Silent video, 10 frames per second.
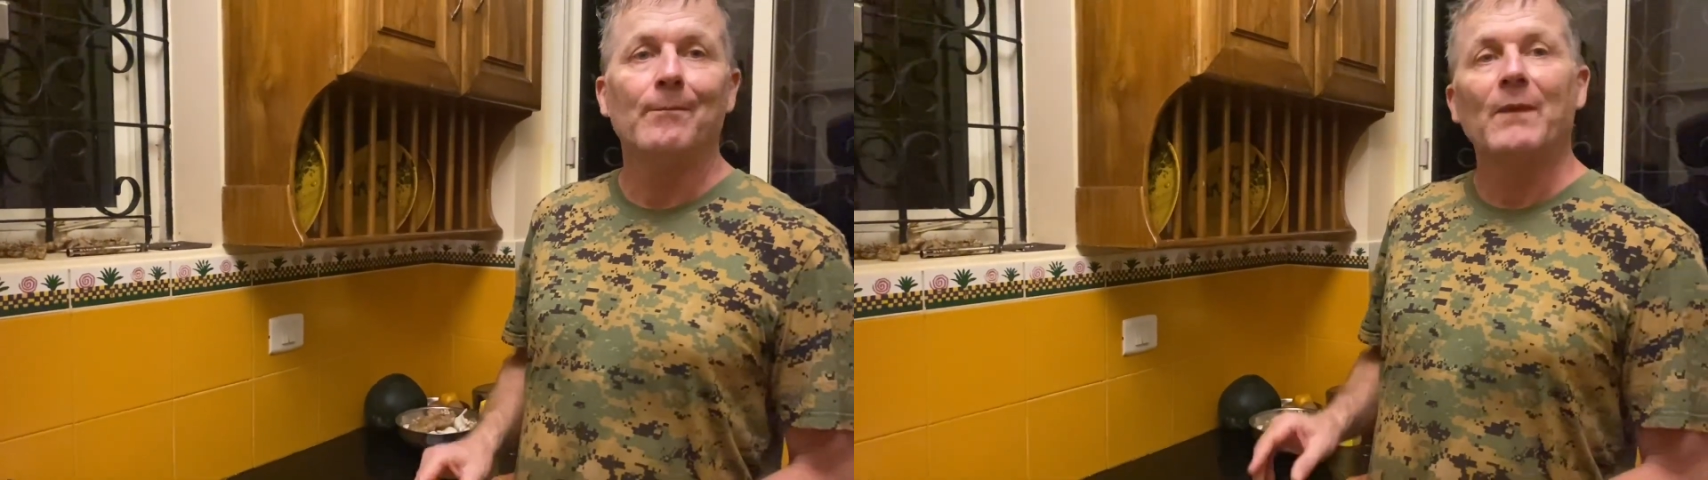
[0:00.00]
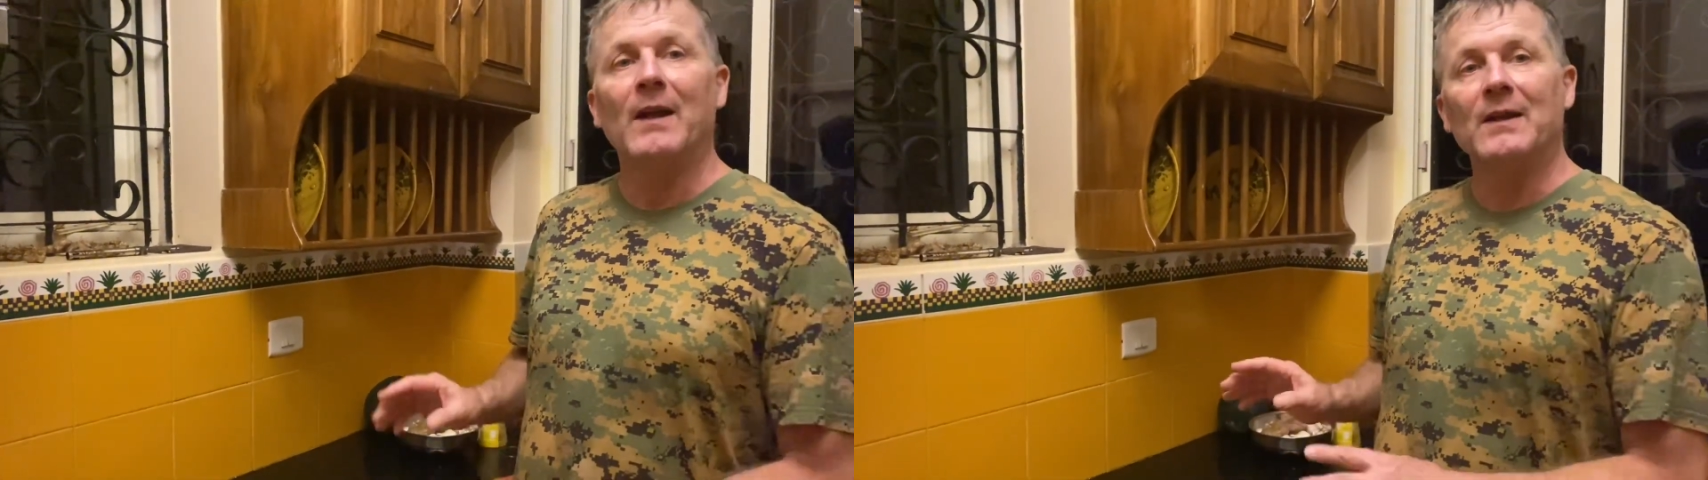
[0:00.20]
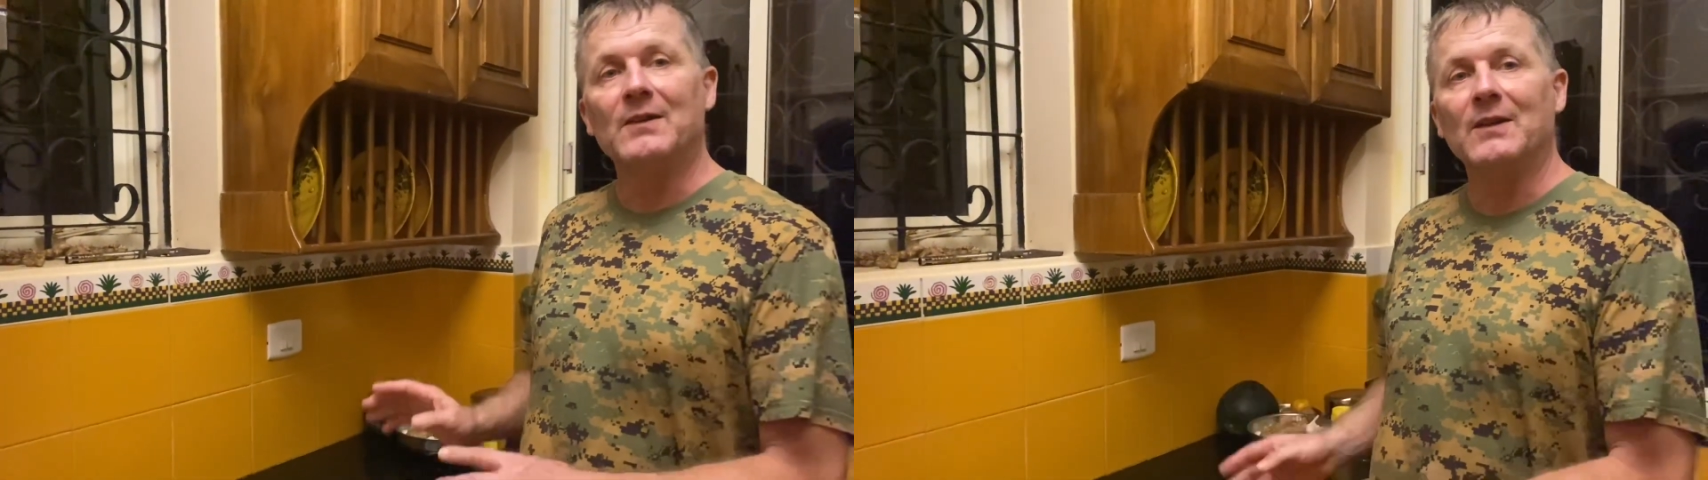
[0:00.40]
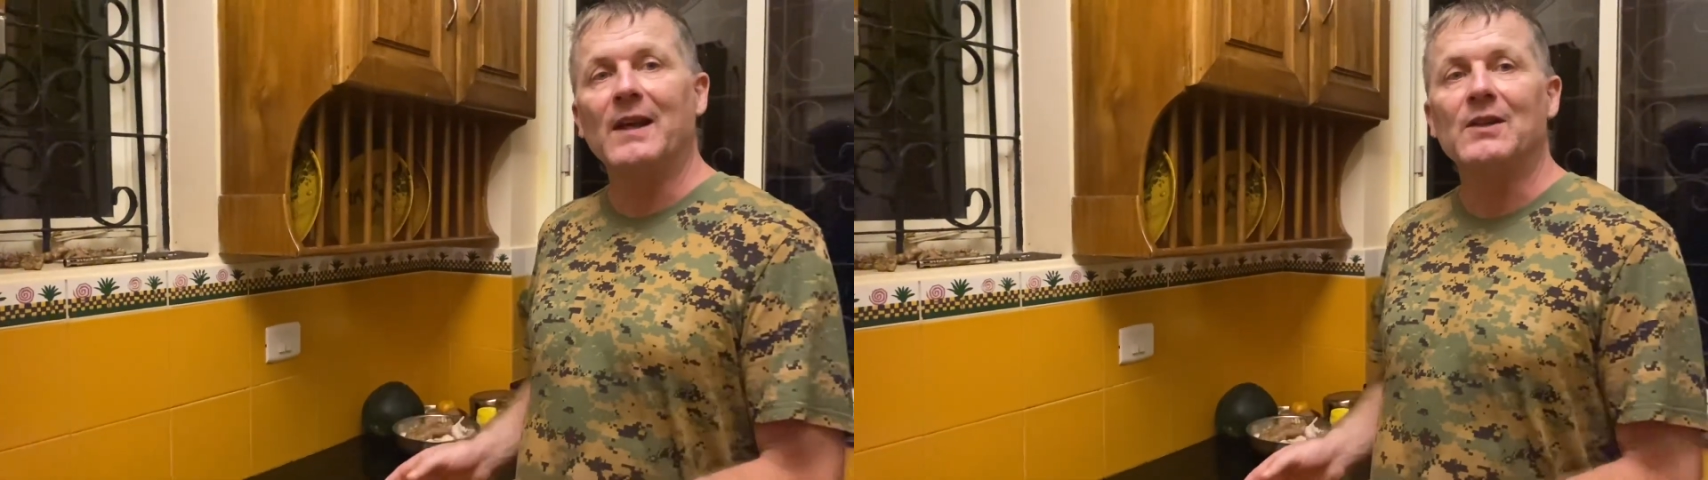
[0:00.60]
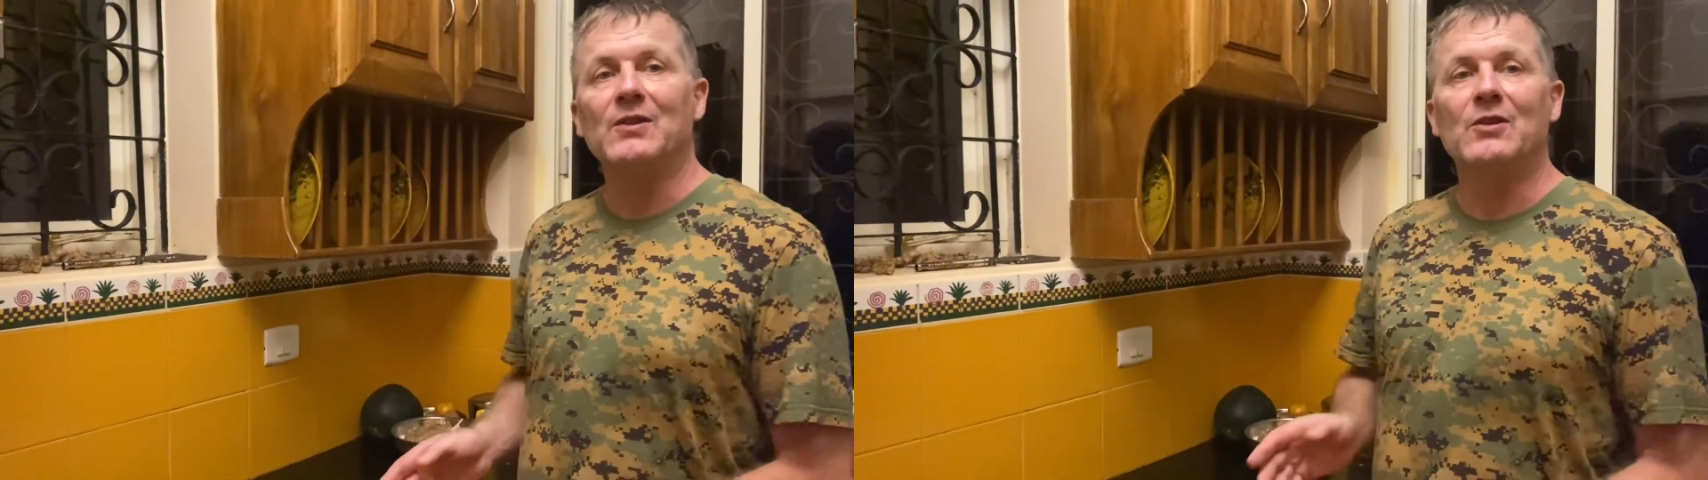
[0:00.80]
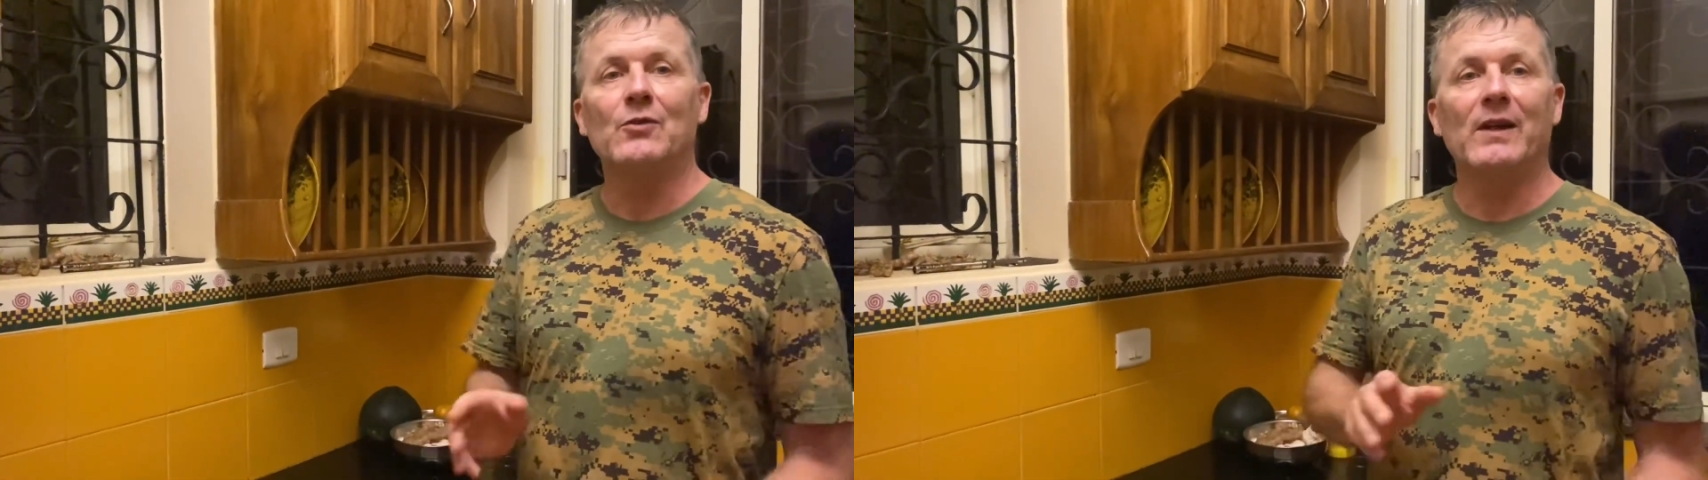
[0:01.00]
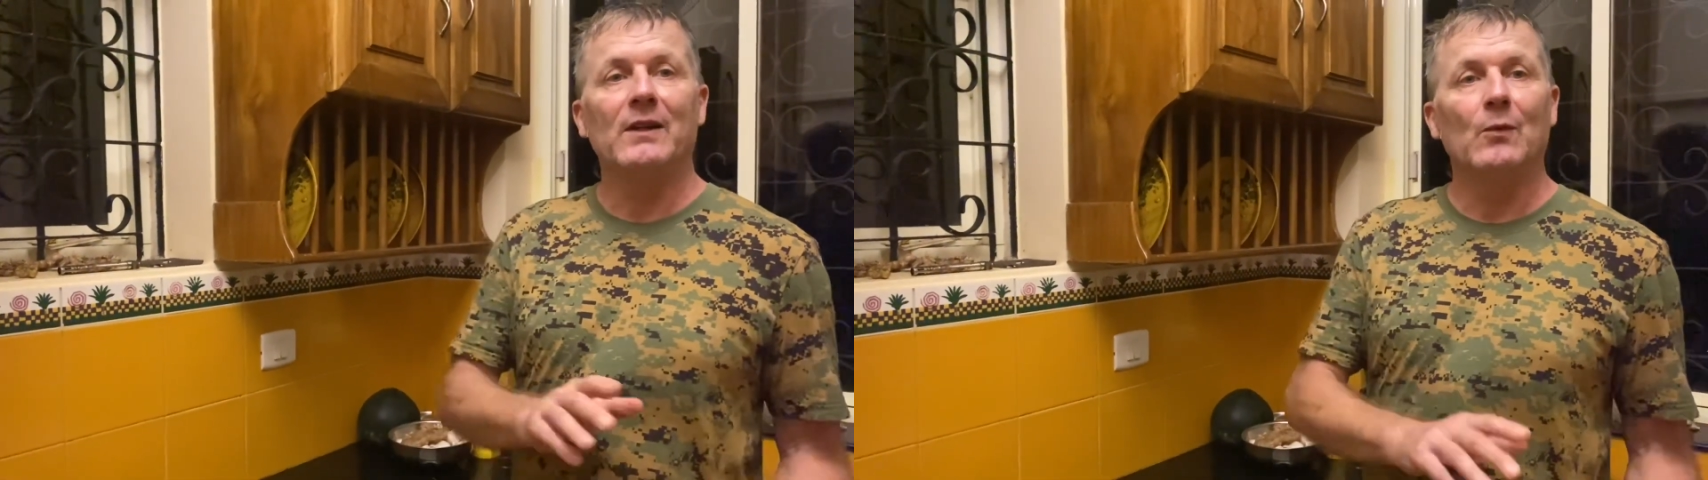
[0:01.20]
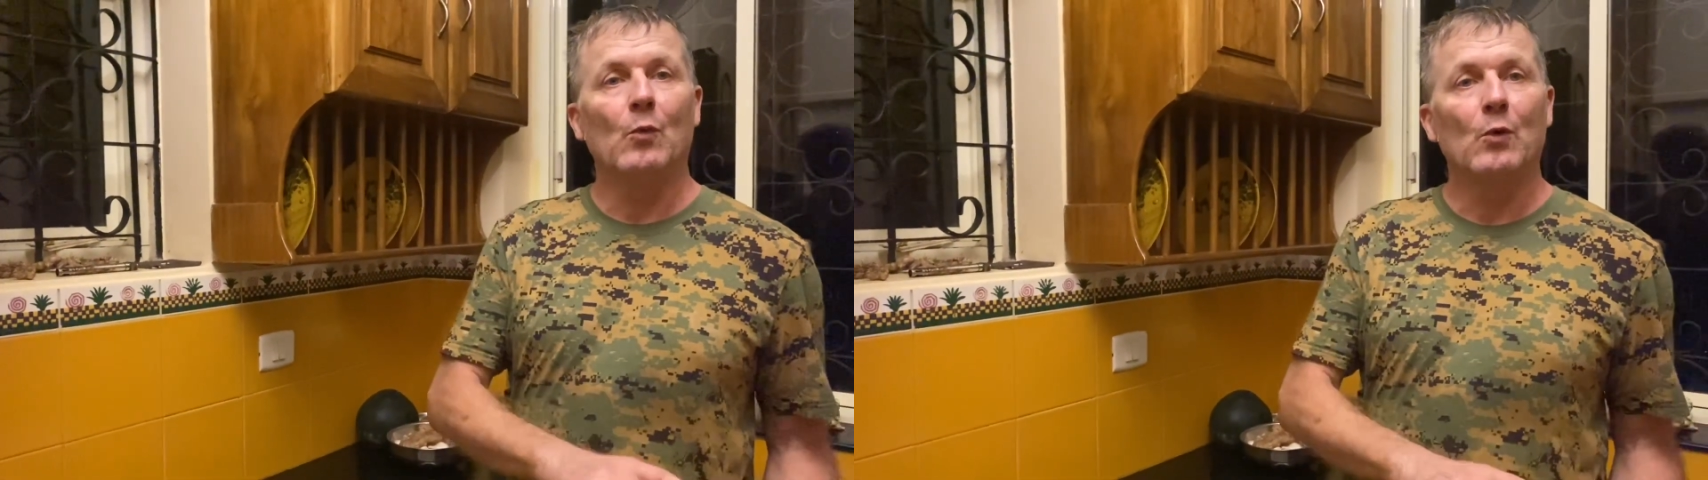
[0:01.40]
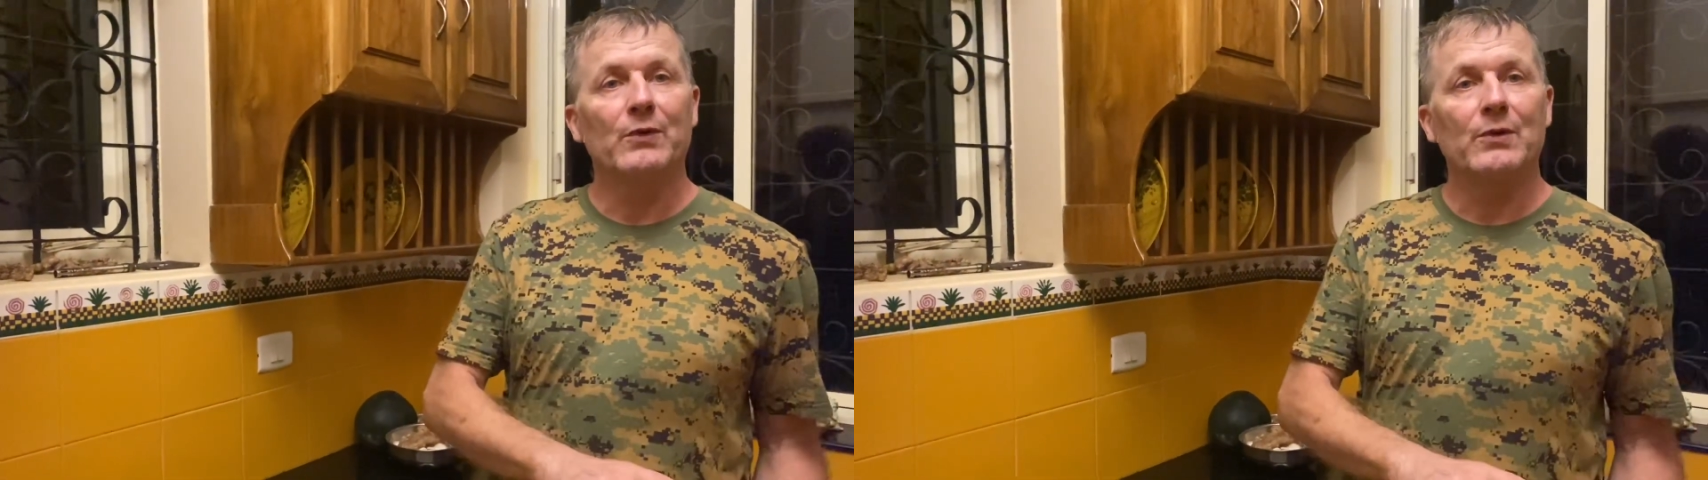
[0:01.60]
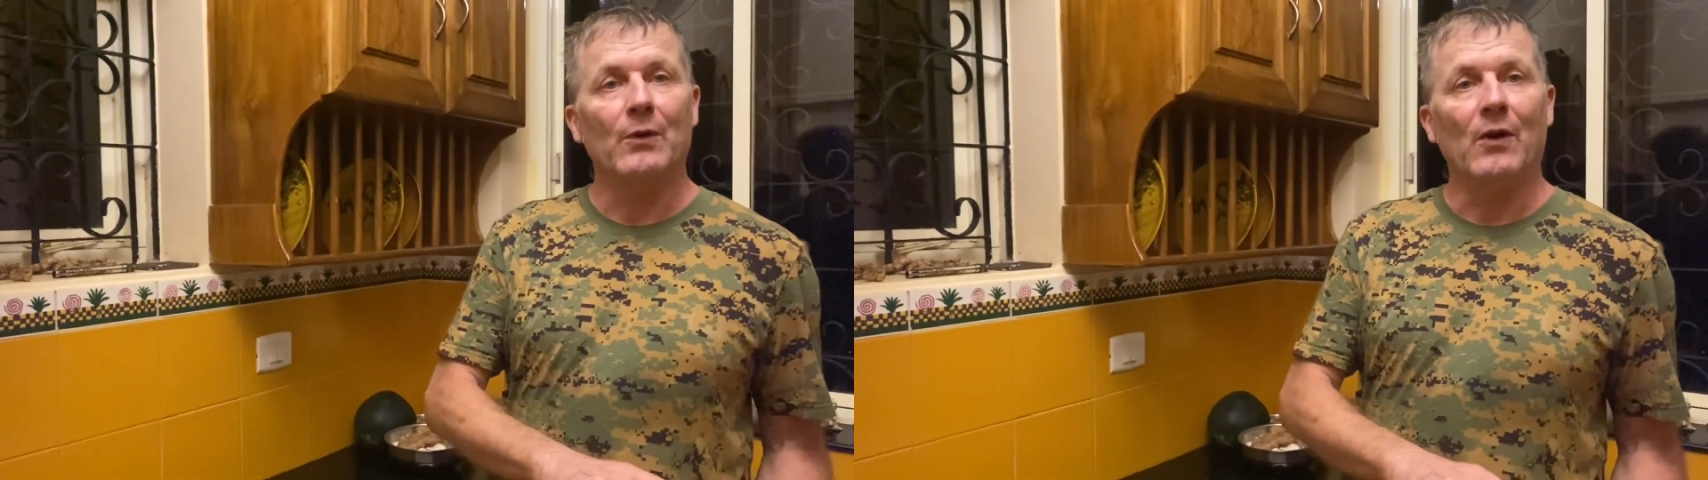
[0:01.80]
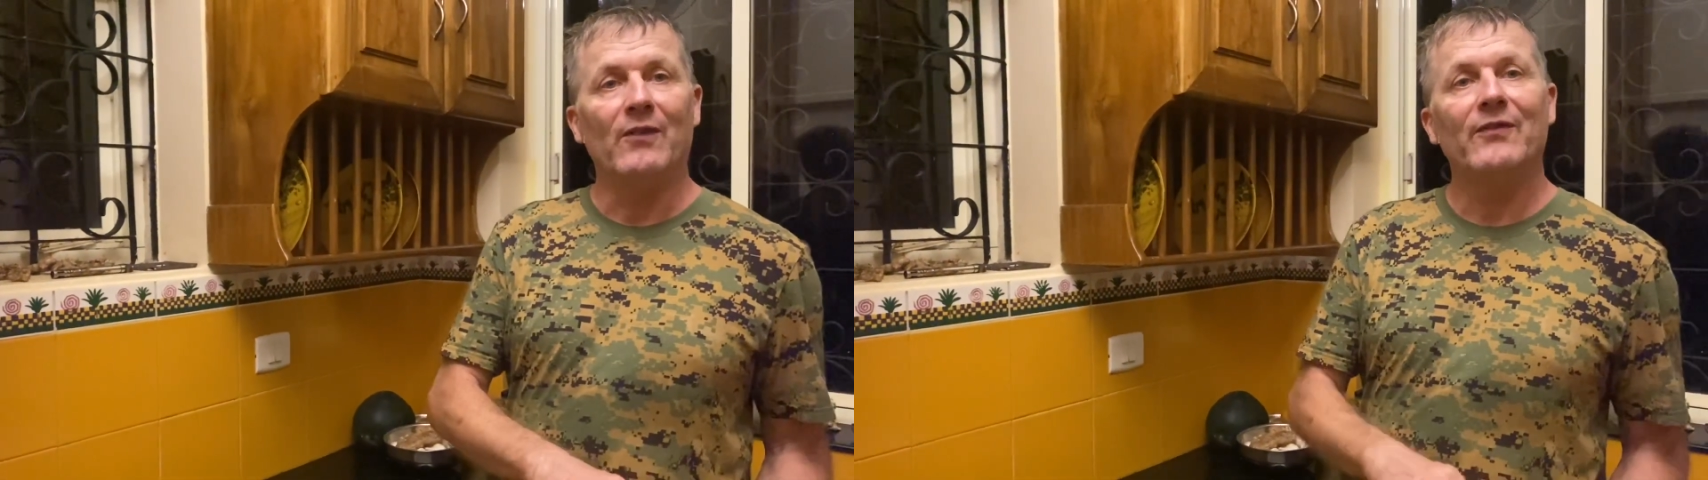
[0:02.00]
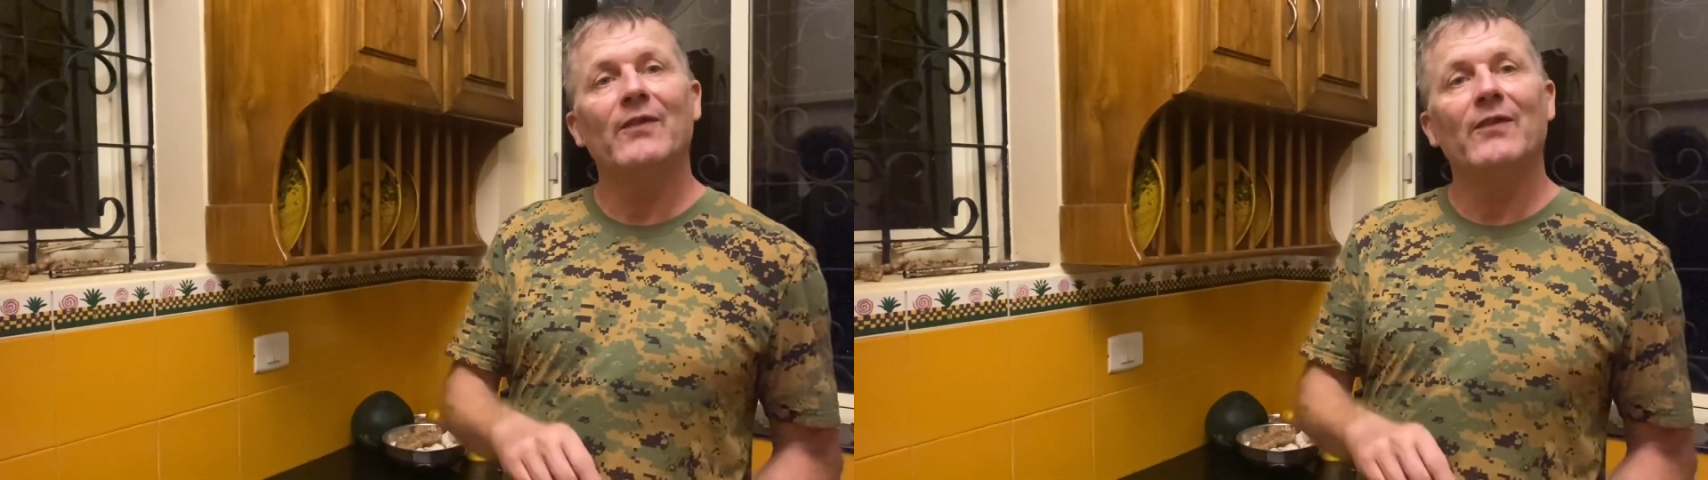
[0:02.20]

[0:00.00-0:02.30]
And then today she drained the water off